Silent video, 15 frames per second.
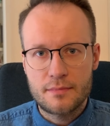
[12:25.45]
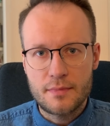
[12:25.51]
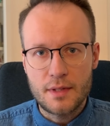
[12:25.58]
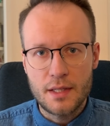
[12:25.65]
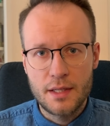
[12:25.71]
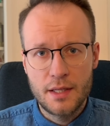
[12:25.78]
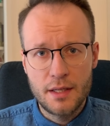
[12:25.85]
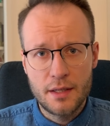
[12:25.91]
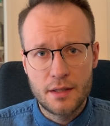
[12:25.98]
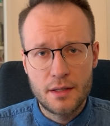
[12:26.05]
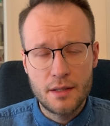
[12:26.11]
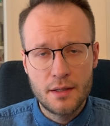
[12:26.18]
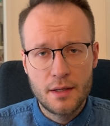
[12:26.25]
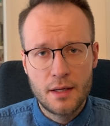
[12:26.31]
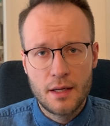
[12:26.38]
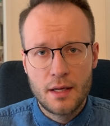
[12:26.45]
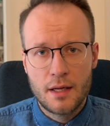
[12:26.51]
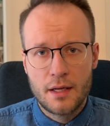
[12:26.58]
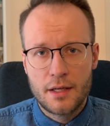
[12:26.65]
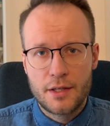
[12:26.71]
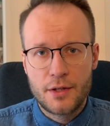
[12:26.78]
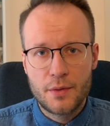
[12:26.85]
Here,
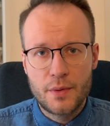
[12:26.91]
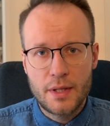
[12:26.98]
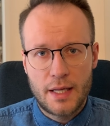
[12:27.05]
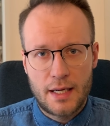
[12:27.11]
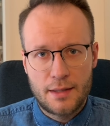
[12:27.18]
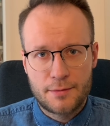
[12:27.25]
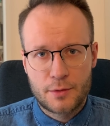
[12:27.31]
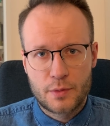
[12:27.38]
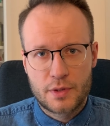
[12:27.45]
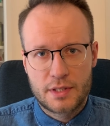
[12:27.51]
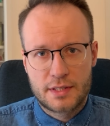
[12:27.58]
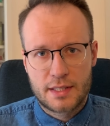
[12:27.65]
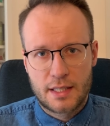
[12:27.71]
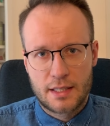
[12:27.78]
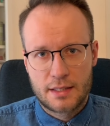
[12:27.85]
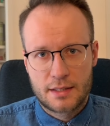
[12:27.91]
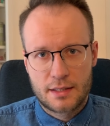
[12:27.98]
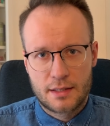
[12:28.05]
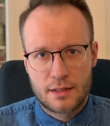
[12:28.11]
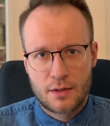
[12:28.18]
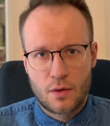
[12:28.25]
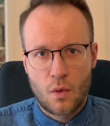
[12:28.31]
you will have to decide
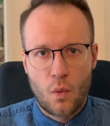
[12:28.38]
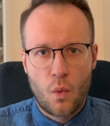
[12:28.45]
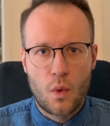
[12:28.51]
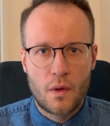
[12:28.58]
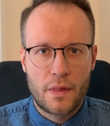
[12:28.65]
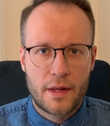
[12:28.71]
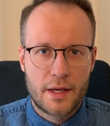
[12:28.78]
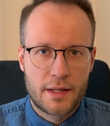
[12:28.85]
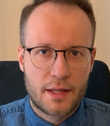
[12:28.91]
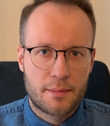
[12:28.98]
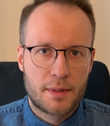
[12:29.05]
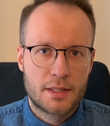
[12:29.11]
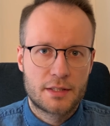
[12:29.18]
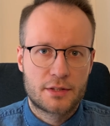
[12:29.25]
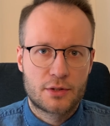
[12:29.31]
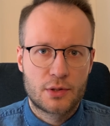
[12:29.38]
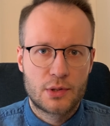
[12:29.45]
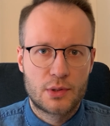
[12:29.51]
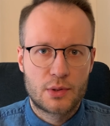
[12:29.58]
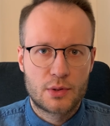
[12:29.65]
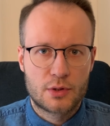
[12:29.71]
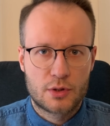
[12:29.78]
what database to
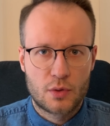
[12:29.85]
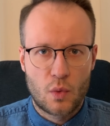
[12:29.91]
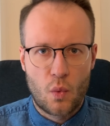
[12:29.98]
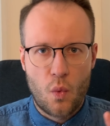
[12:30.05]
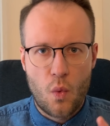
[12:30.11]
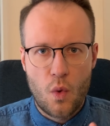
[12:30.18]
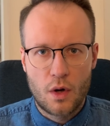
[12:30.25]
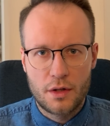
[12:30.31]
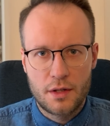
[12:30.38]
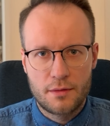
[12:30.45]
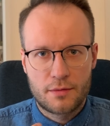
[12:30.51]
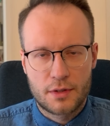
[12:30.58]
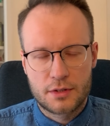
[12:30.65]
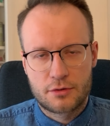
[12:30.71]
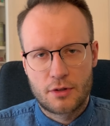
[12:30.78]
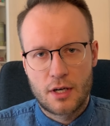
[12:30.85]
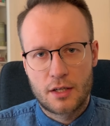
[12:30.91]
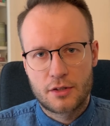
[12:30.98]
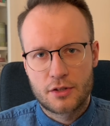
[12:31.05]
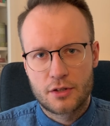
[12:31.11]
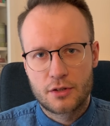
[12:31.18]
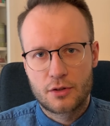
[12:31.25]
use, what
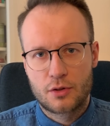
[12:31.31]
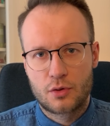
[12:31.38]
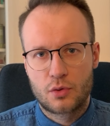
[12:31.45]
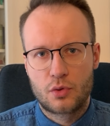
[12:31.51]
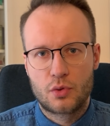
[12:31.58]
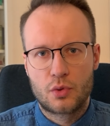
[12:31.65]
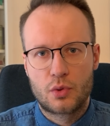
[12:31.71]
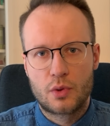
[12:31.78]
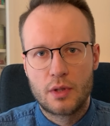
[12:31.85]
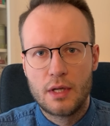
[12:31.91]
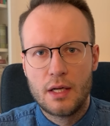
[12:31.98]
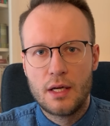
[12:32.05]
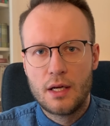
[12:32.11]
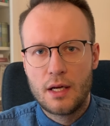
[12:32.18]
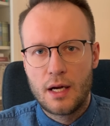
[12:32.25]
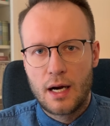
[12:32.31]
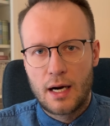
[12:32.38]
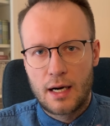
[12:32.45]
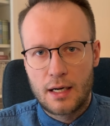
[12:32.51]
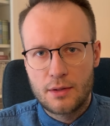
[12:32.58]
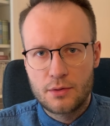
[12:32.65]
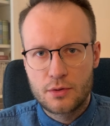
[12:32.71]
infrastructure to do,
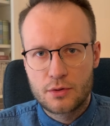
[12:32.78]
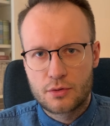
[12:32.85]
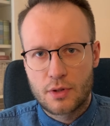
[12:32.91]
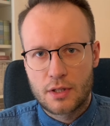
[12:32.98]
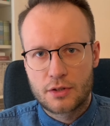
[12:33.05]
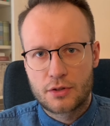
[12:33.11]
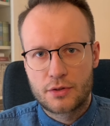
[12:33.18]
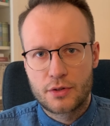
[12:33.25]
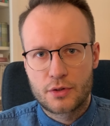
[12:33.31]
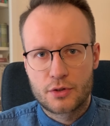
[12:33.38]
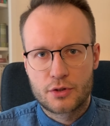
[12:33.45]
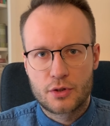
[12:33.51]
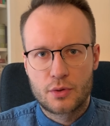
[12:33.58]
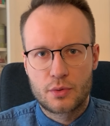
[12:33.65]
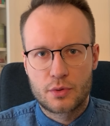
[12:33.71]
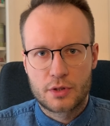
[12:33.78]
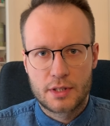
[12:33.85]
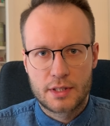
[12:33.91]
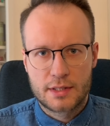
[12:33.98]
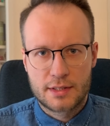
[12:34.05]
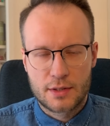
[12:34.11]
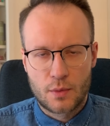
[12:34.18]
how to structure your solution,
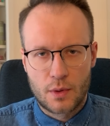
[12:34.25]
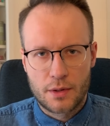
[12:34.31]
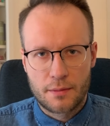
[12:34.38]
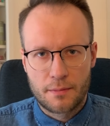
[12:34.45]
and so on.